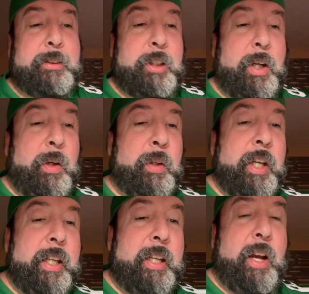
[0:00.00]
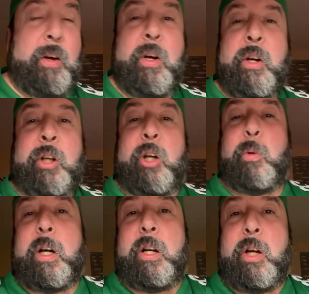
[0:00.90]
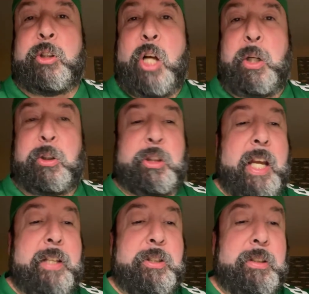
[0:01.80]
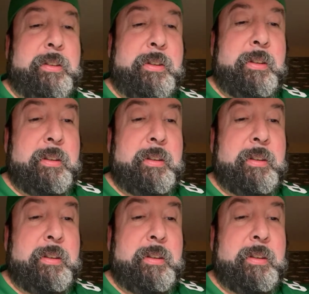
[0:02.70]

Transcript: So go to one of those younger stations.